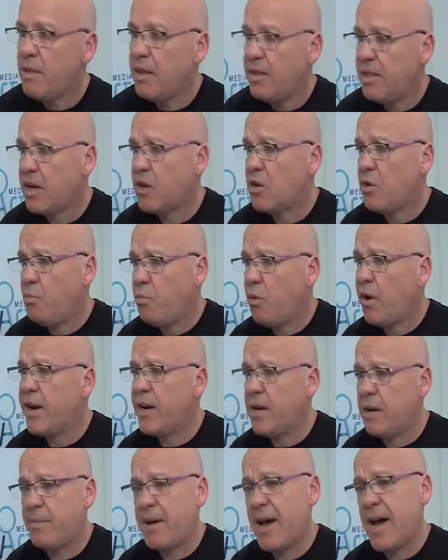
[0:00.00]
that could bring
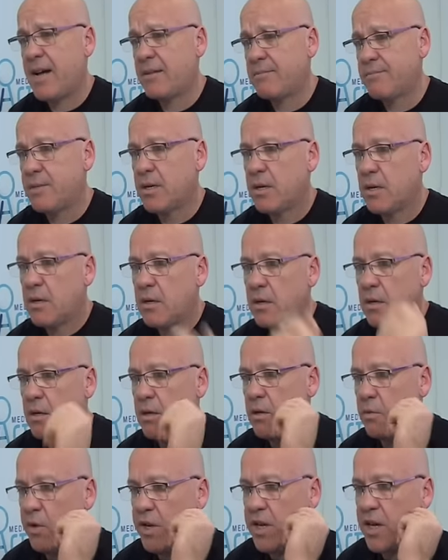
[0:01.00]
in about,
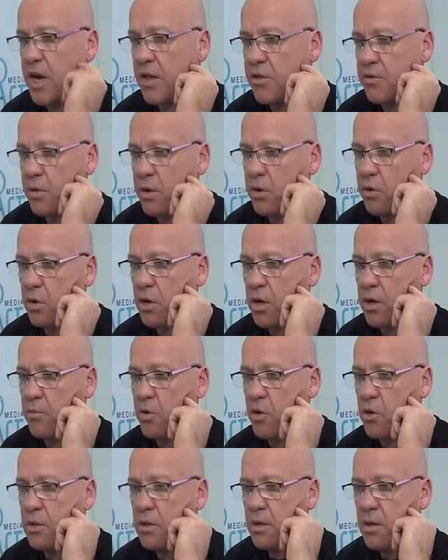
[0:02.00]
when you go through and look at them
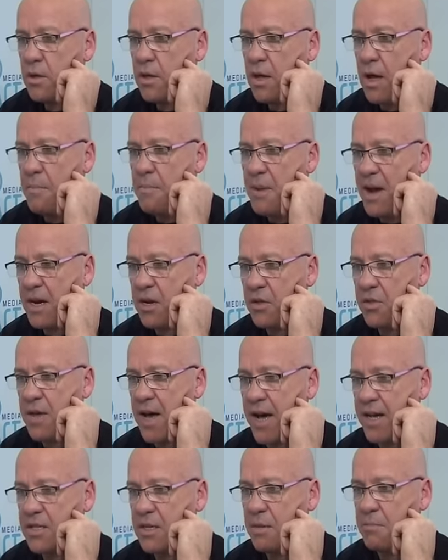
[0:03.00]
all, about a
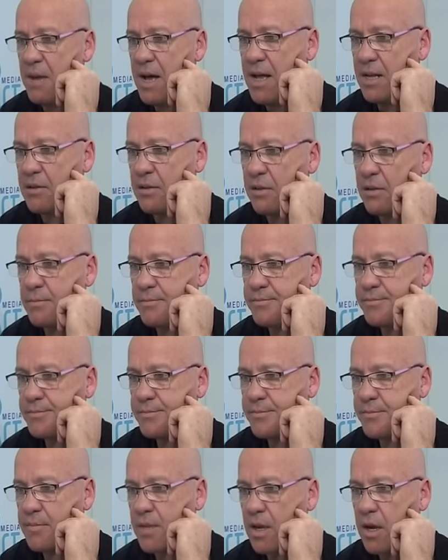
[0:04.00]
thousand a month.
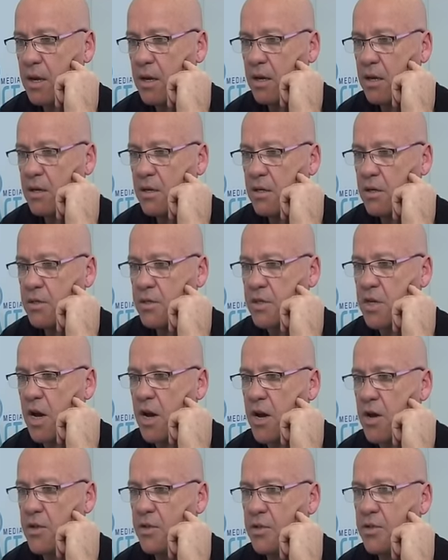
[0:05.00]

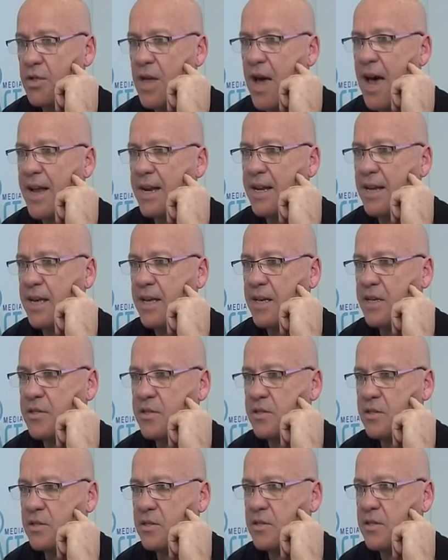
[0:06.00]
So that
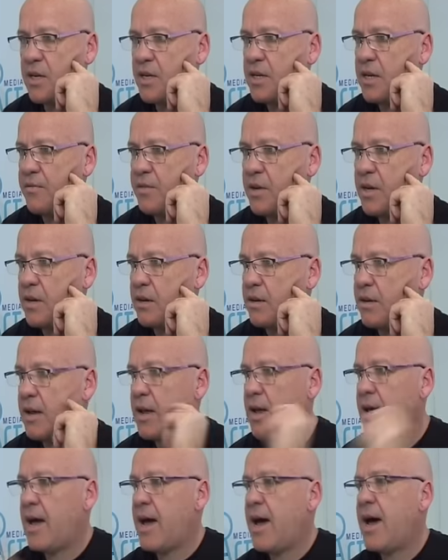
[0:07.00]
is significant.
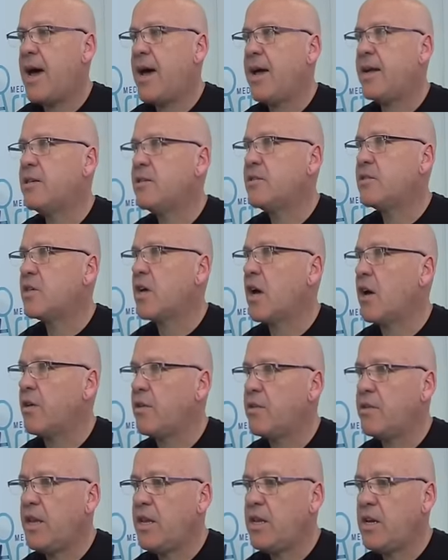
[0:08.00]
And so
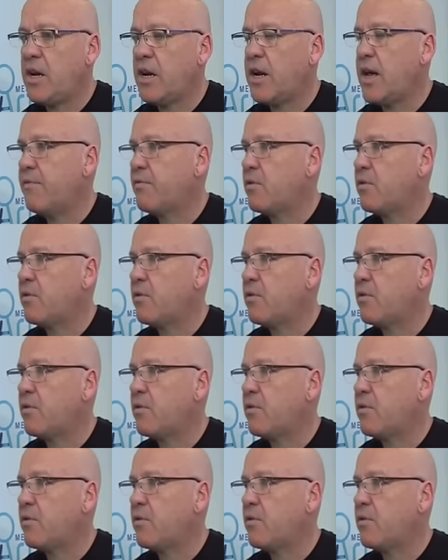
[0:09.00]
then you're going to